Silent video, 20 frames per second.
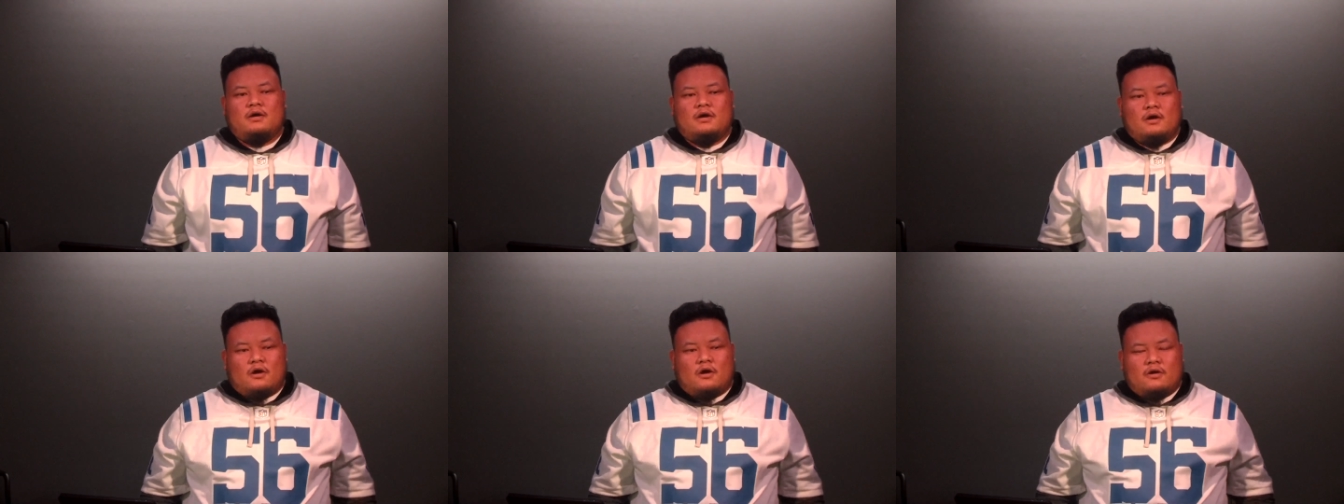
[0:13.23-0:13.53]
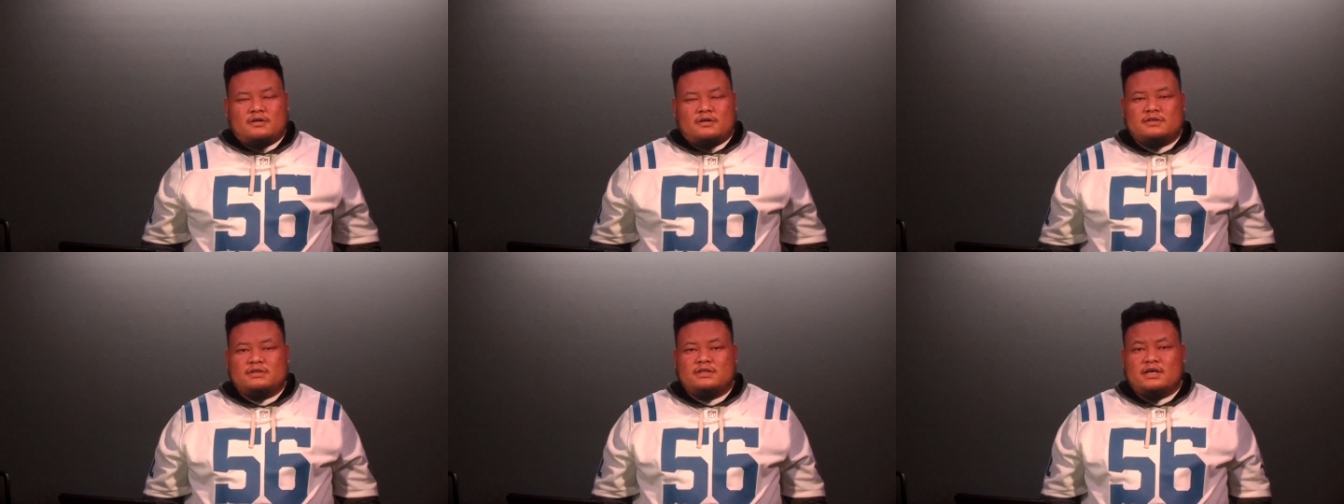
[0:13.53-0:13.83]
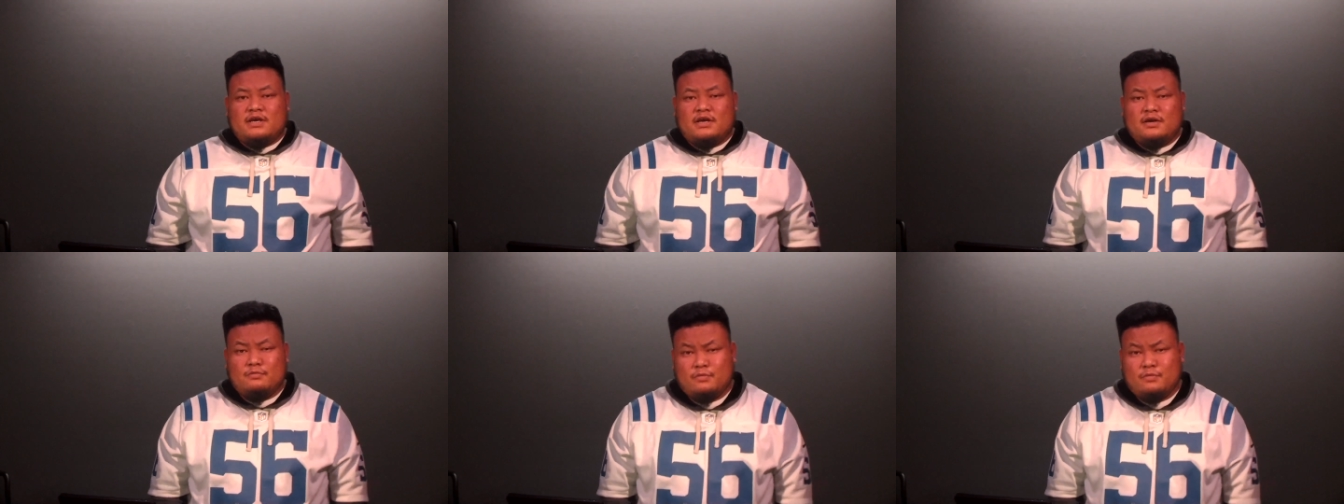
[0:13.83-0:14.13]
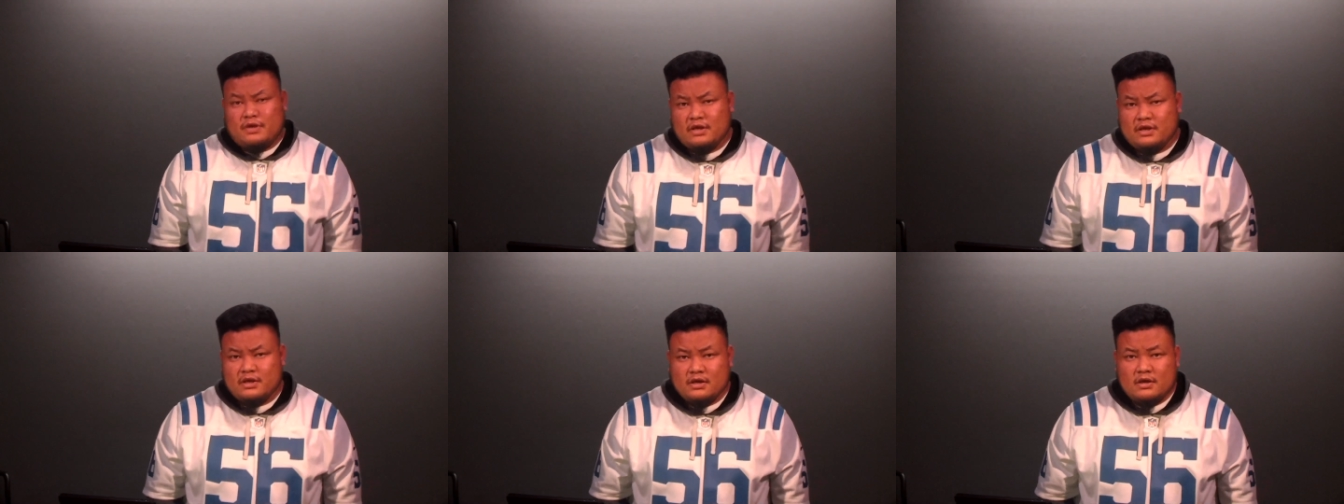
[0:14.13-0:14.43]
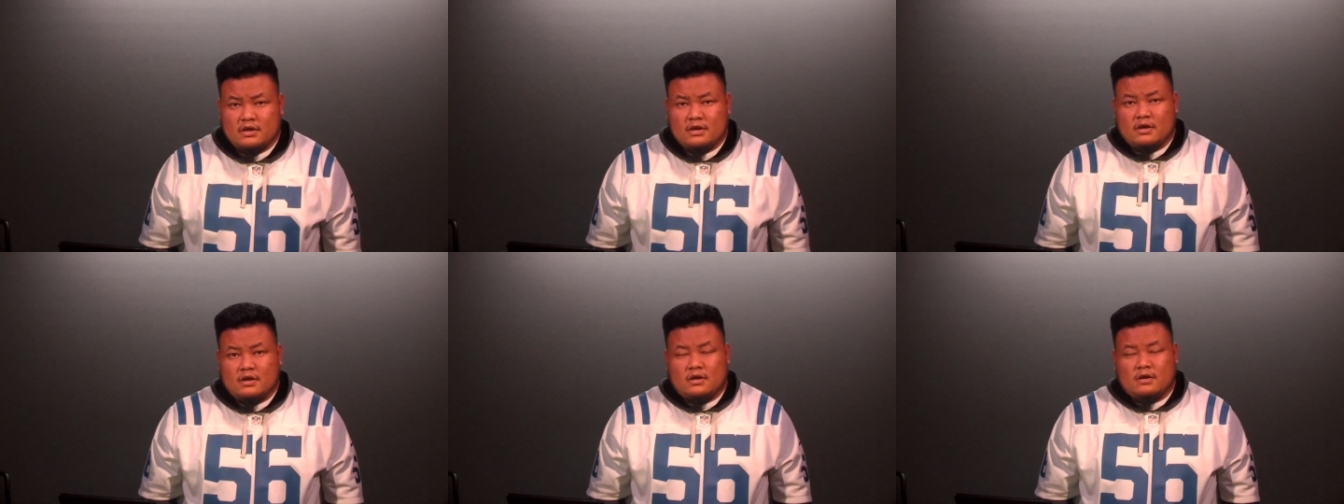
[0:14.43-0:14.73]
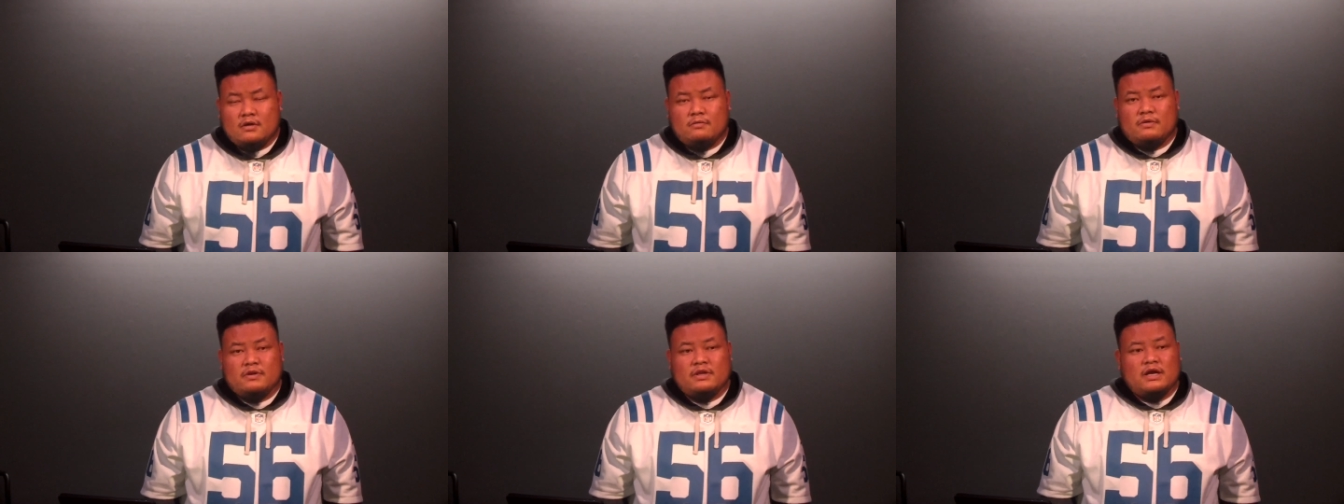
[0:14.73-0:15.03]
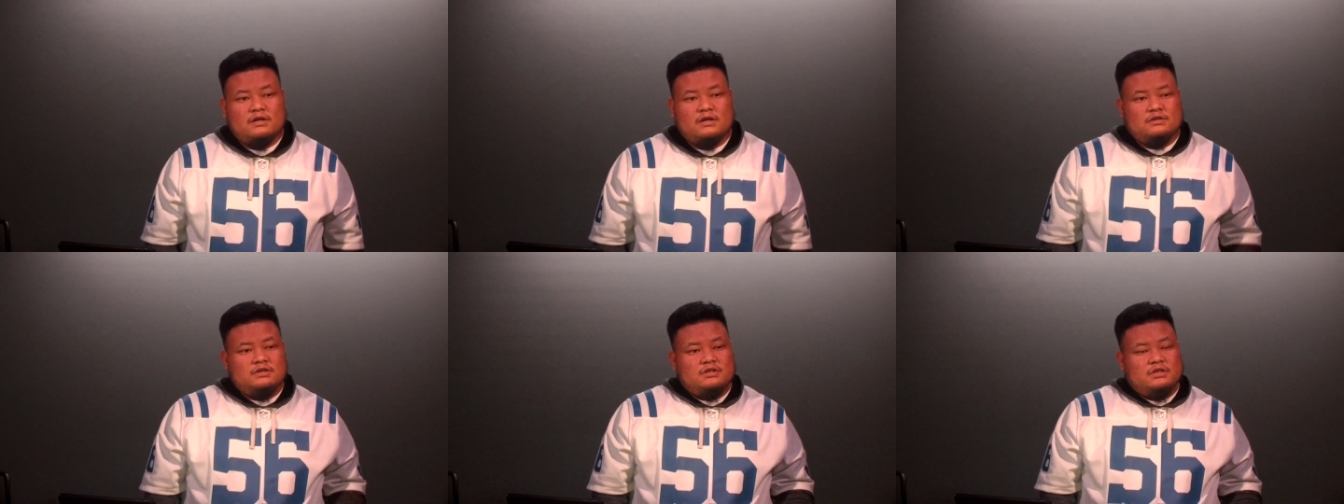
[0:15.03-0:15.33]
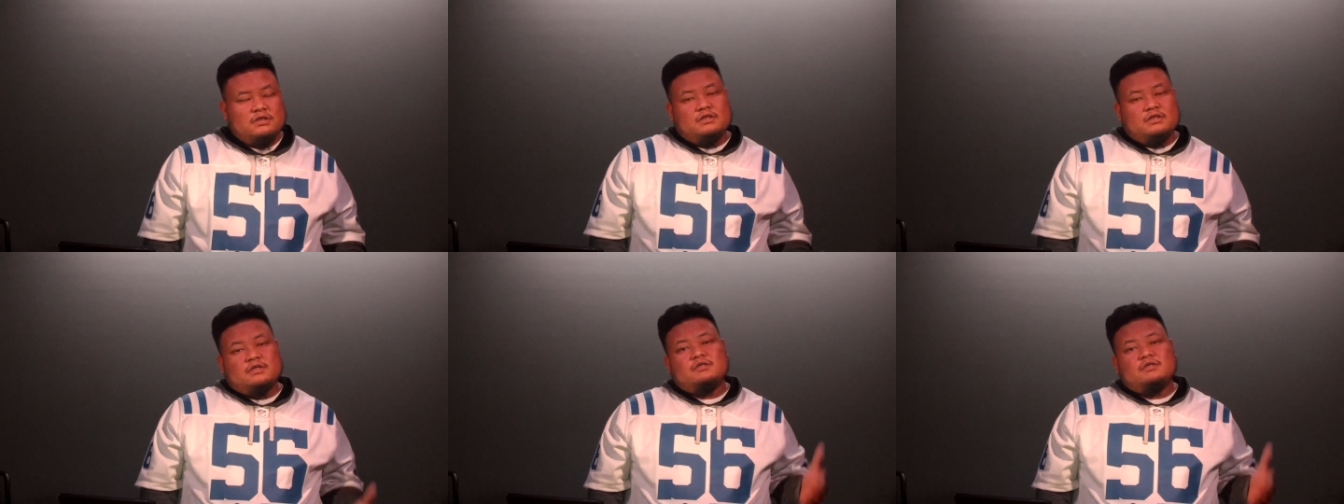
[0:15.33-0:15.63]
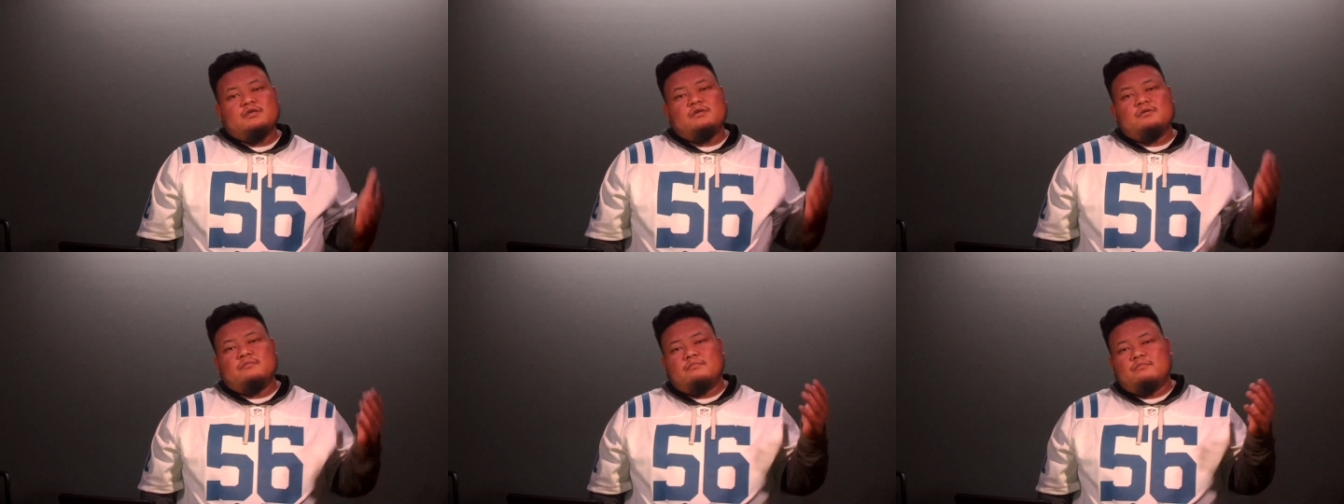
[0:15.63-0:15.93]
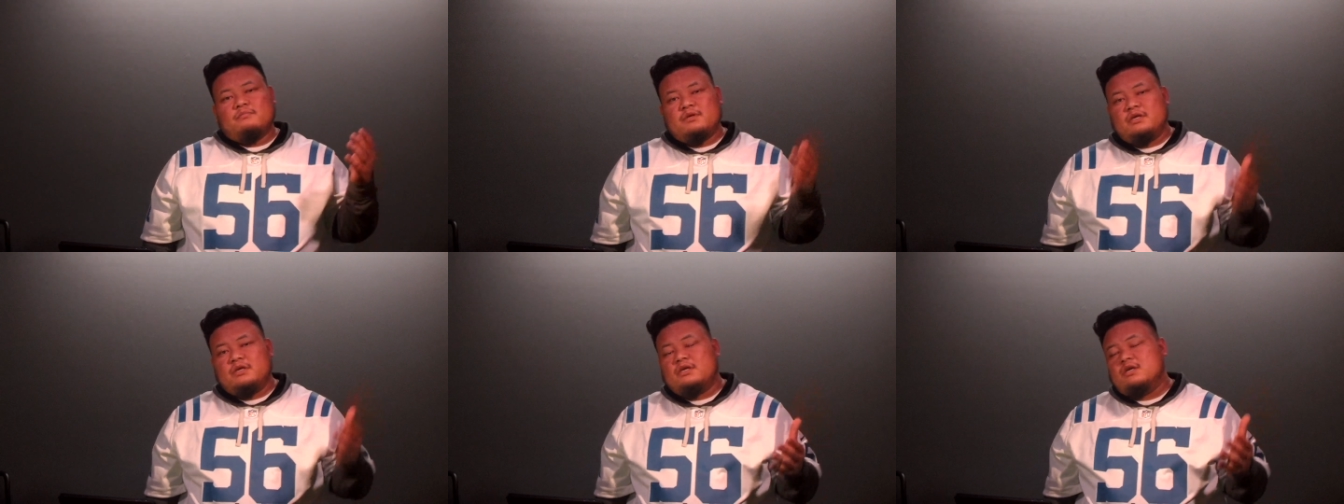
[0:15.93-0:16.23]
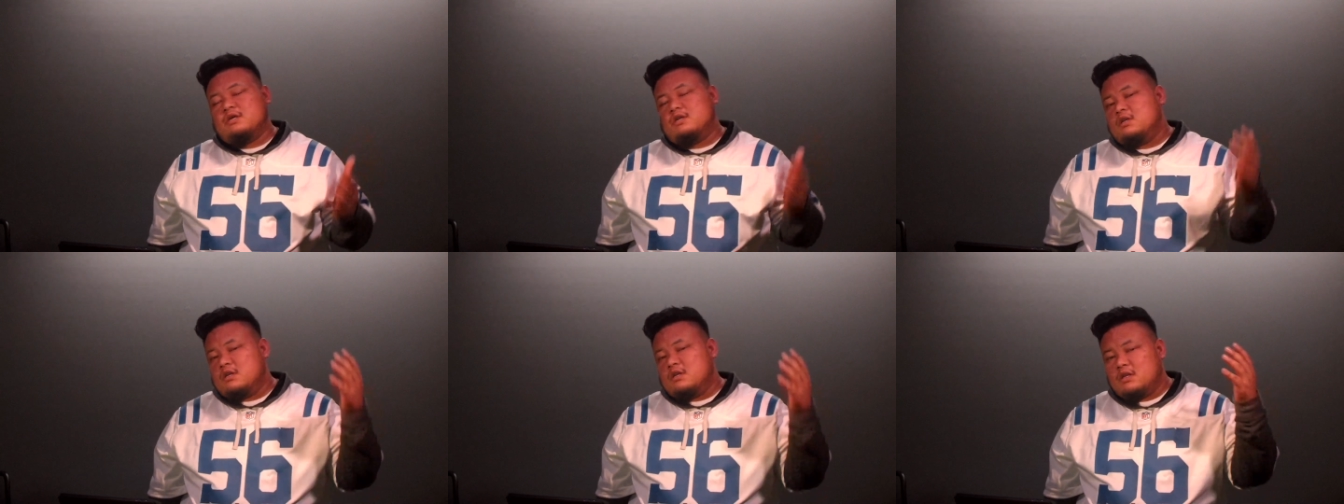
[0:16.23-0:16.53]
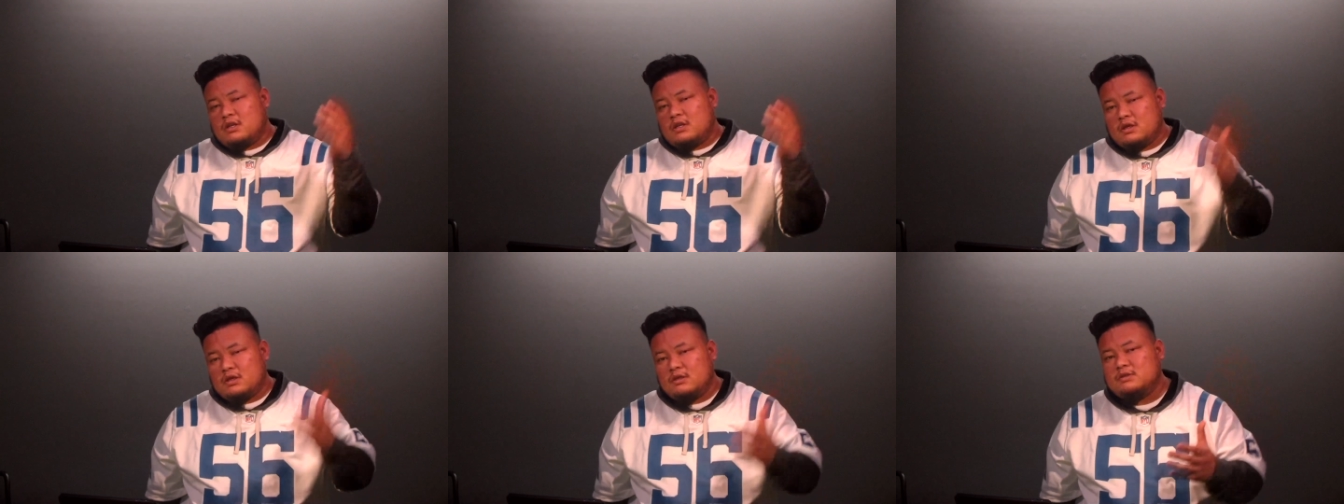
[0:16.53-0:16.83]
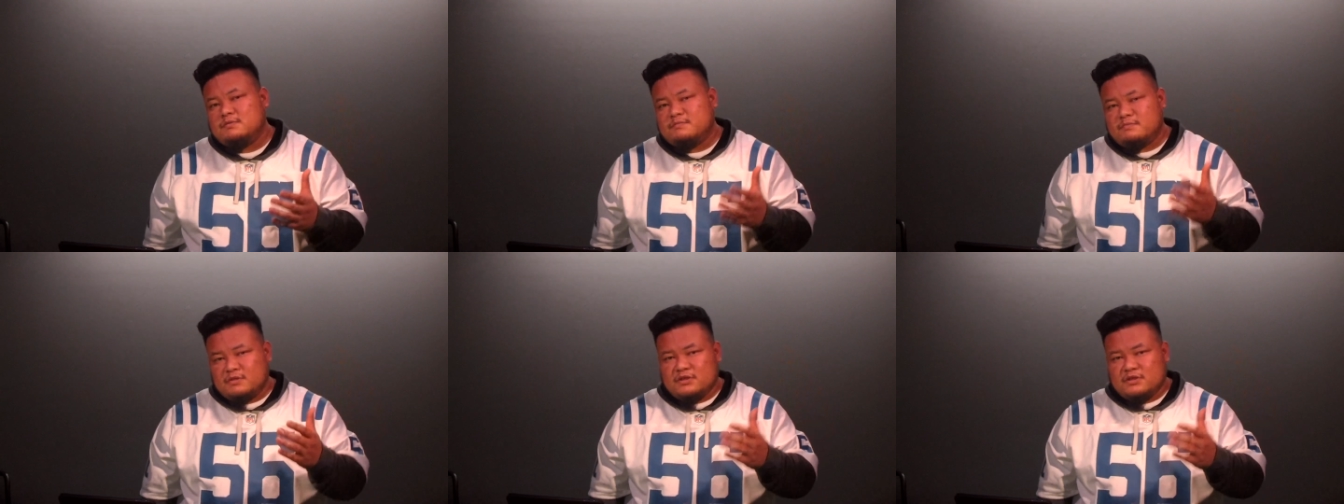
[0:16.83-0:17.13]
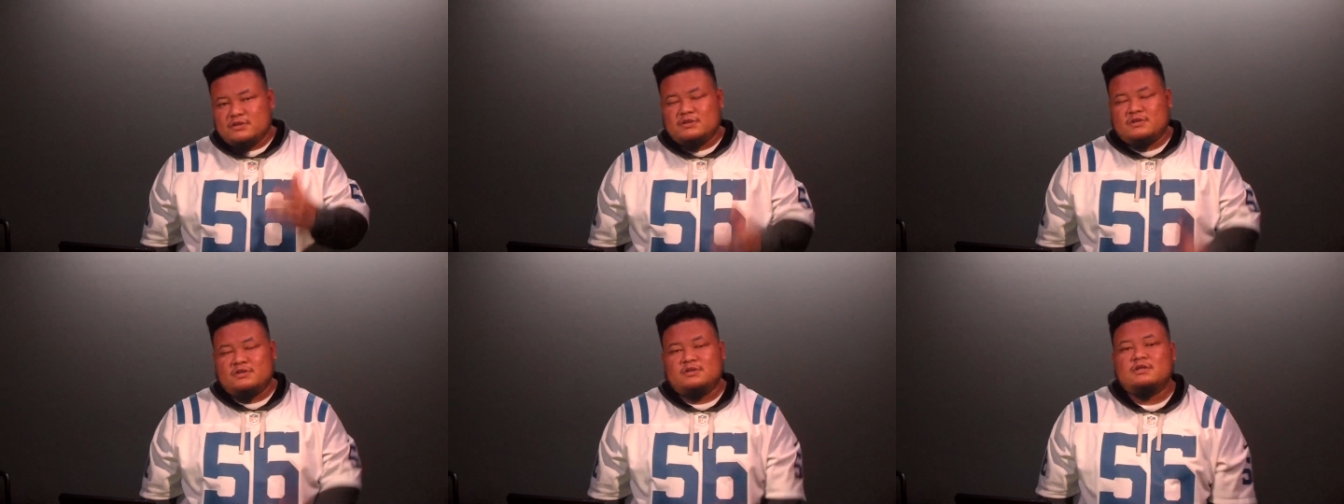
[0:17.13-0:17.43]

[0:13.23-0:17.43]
on a second week with how Jesus began his mission.